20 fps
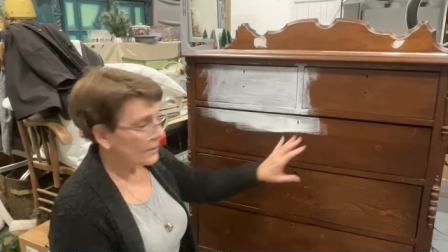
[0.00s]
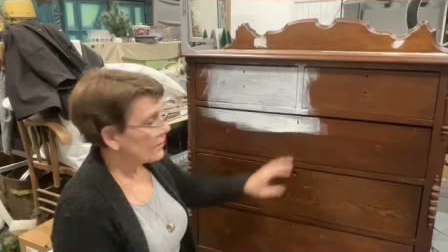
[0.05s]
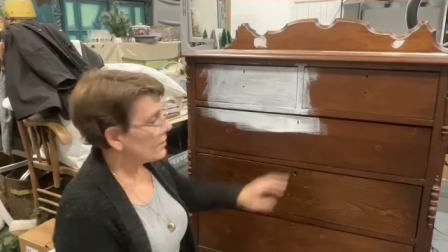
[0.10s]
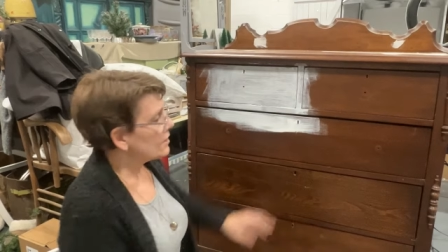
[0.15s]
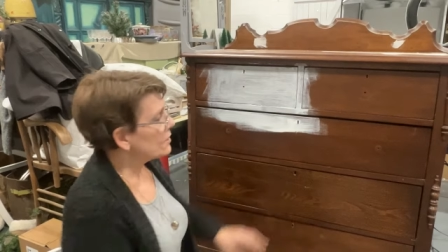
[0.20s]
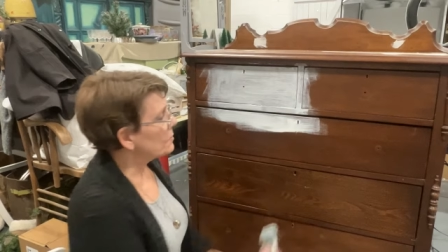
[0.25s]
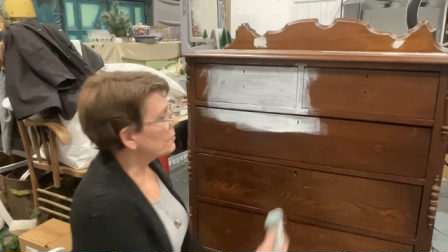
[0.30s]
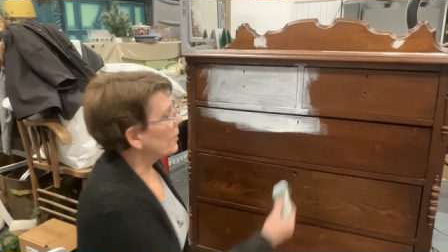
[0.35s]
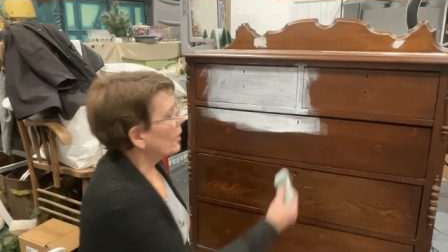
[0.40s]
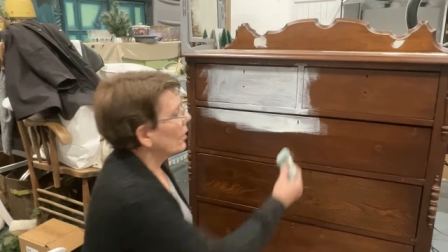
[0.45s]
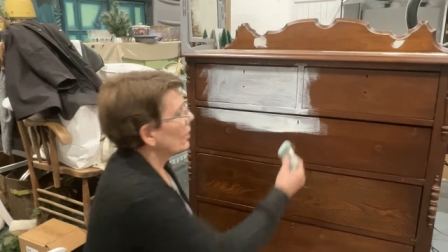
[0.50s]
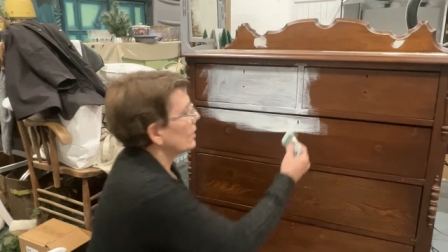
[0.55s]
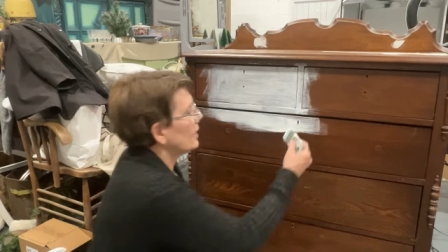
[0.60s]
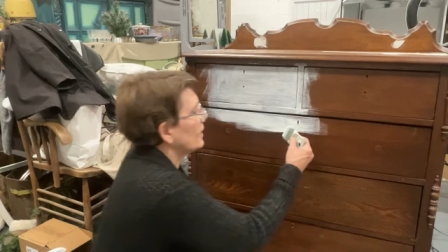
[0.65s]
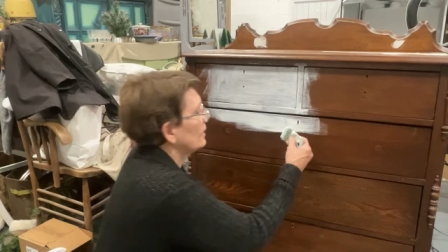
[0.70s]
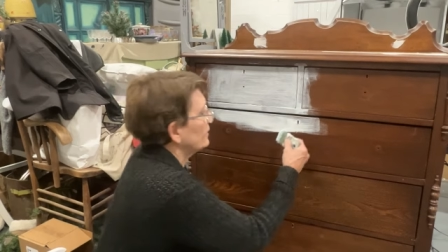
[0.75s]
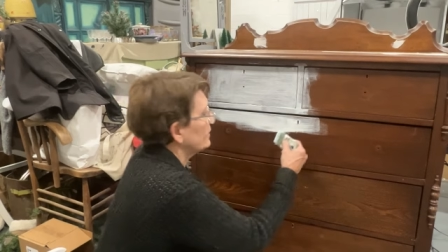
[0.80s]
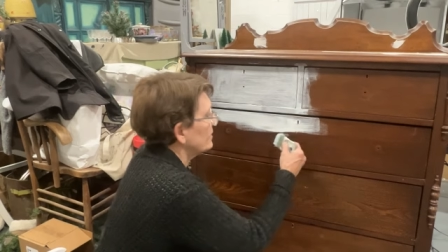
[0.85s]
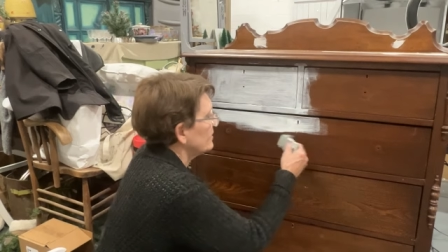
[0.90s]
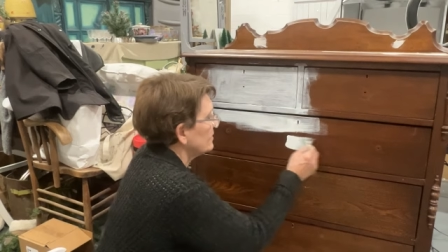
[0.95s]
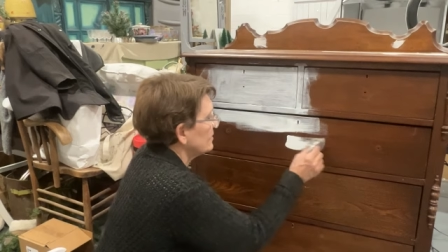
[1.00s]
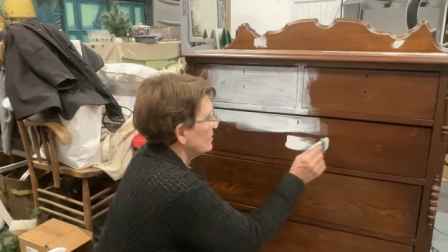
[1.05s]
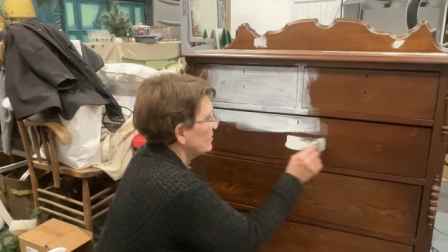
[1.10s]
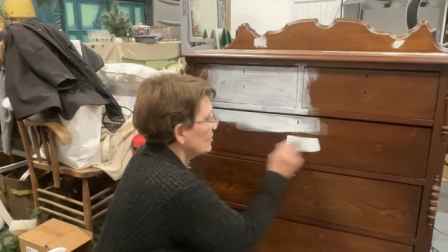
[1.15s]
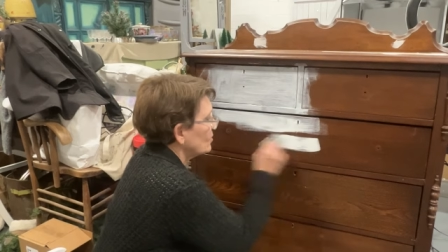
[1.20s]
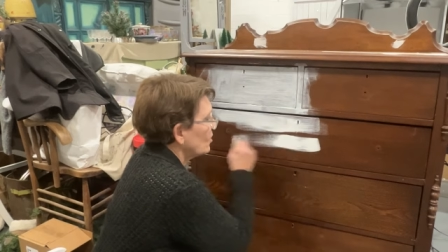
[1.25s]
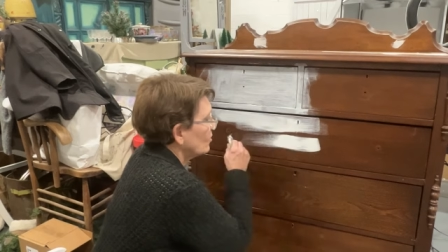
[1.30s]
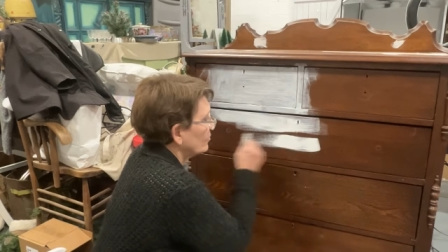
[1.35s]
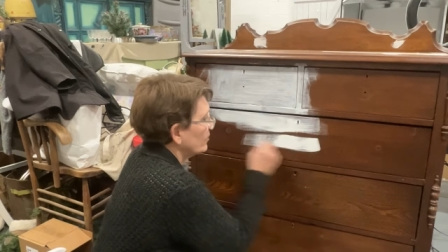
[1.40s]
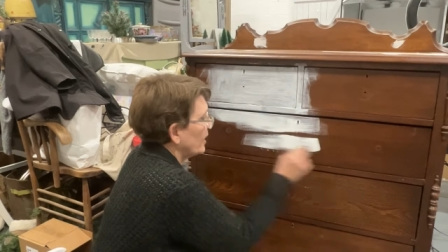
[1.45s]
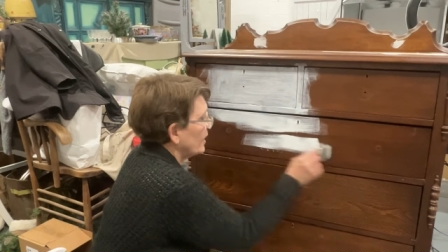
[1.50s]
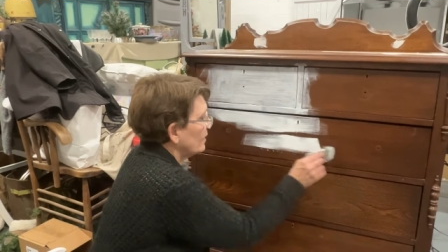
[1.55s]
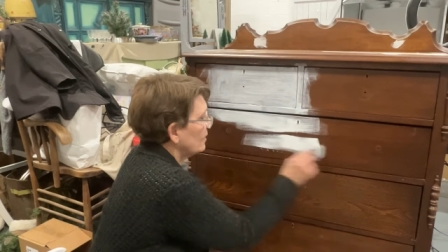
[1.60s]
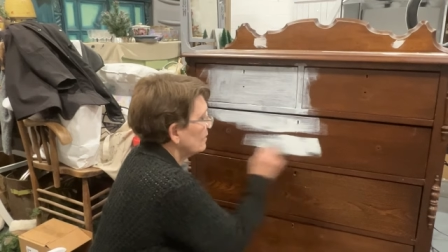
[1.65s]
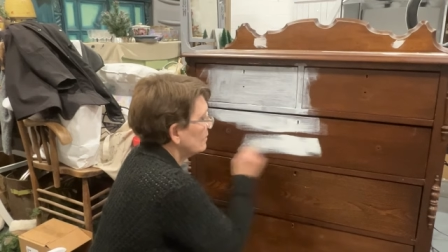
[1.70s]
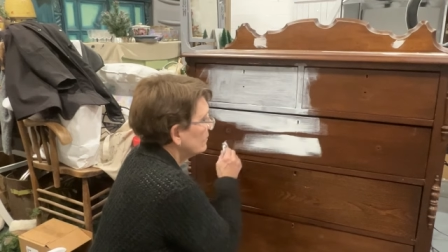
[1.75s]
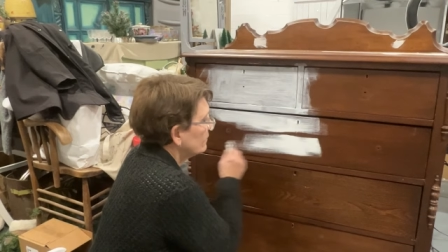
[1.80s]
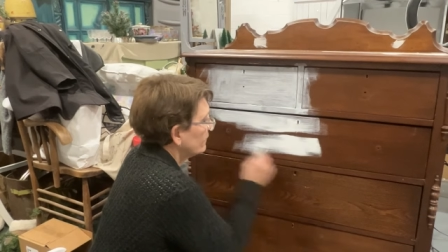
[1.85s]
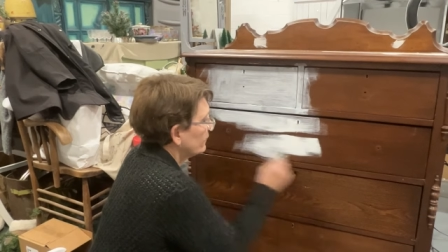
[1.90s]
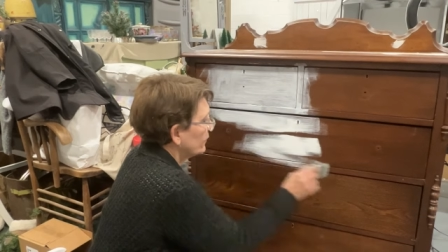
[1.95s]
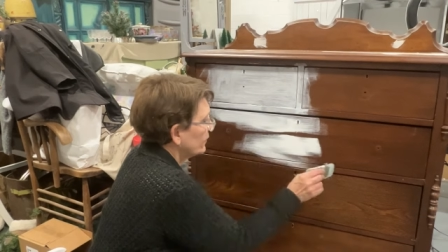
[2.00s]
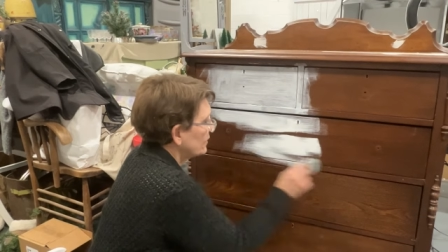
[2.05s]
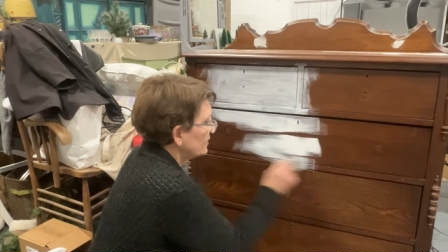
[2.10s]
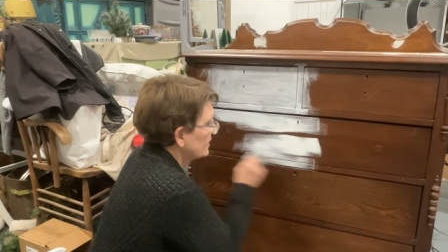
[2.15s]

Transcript: this part at least is all ready for the